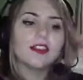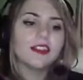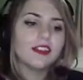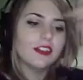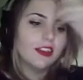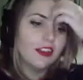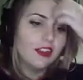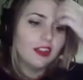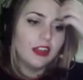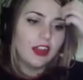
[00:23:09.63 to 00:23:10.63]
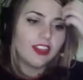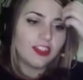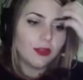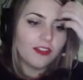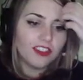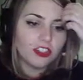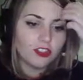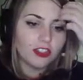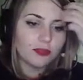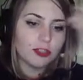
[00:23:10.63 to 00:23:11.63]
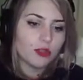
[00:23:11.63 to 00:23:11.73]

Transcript: Yeah. On the 12 days of